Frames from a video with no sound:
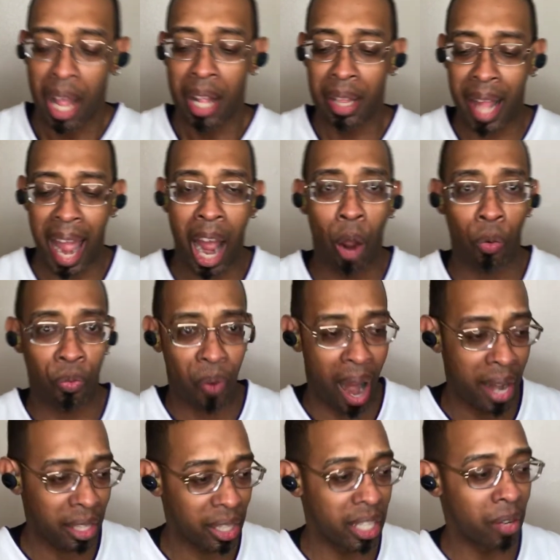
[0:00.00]
Now,
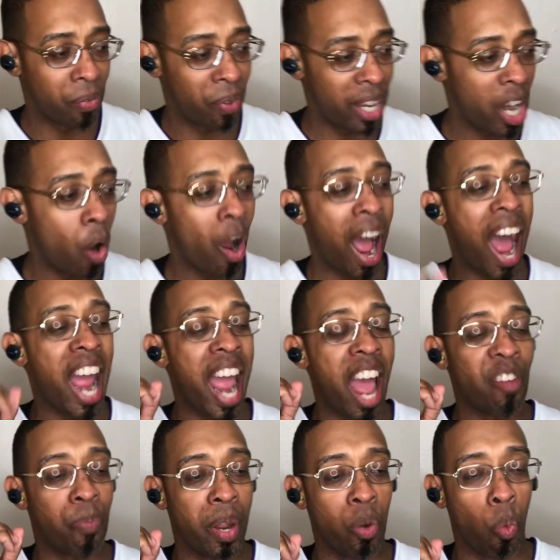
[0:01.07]
finally, the video I
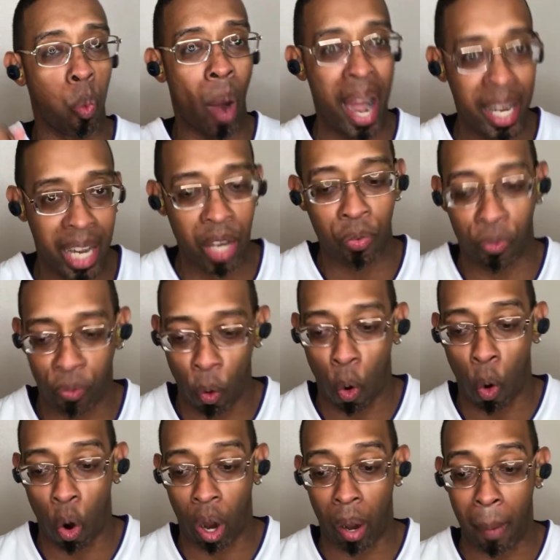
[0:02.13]
have been waiting
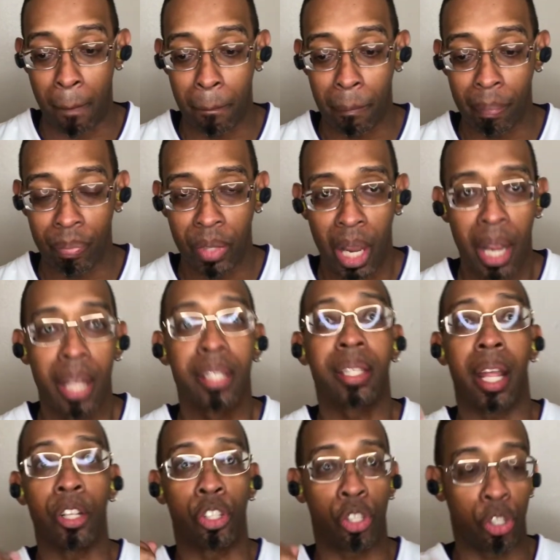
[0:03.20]
for
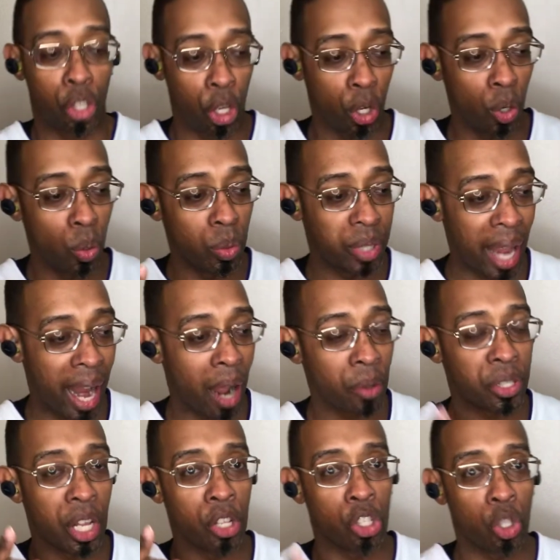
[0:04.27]
since
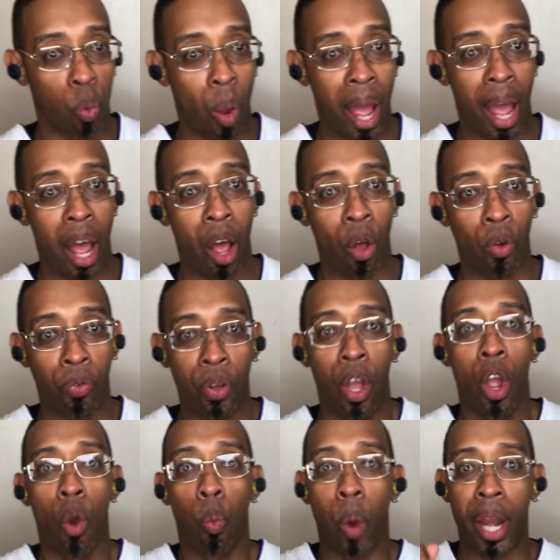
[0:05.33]
2012
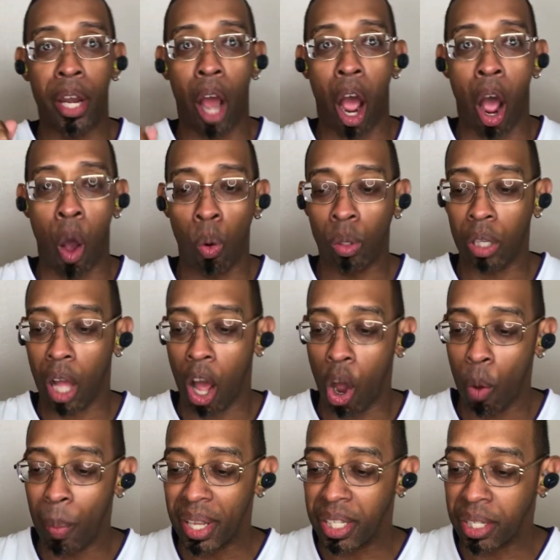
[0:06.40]
when
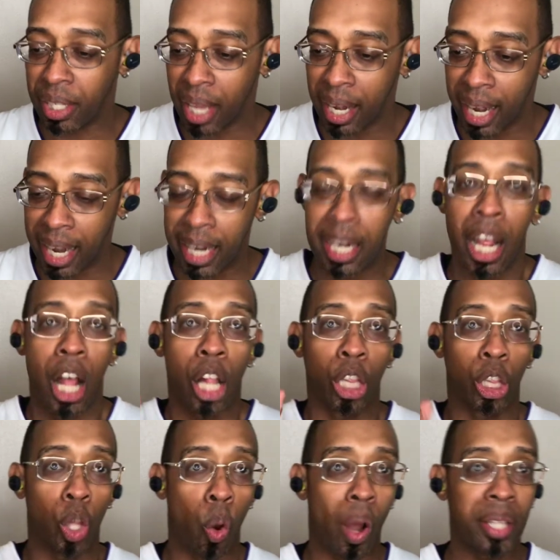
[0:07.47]
Oklahoma City
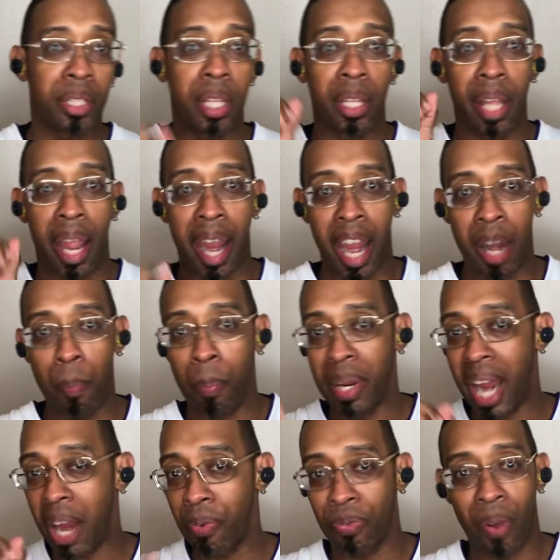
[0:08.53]
lost in the
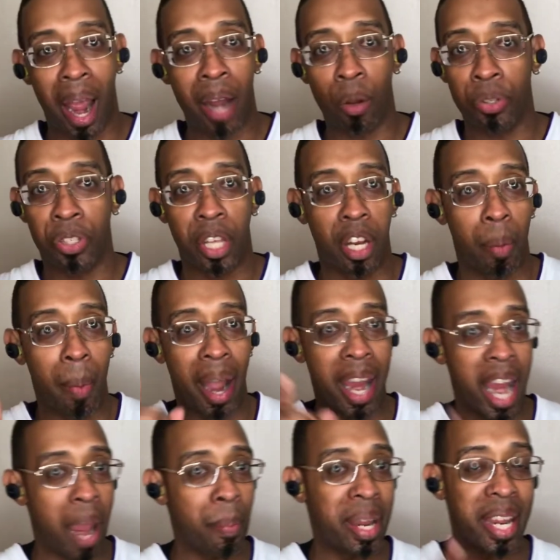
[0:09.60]
NBA Finals to the
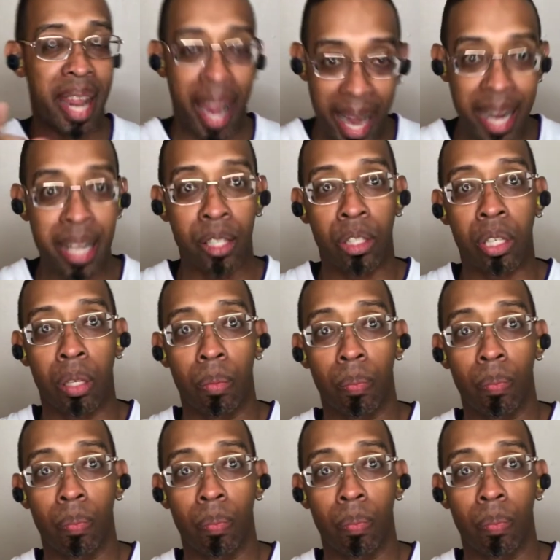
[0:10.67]
Miami Heat.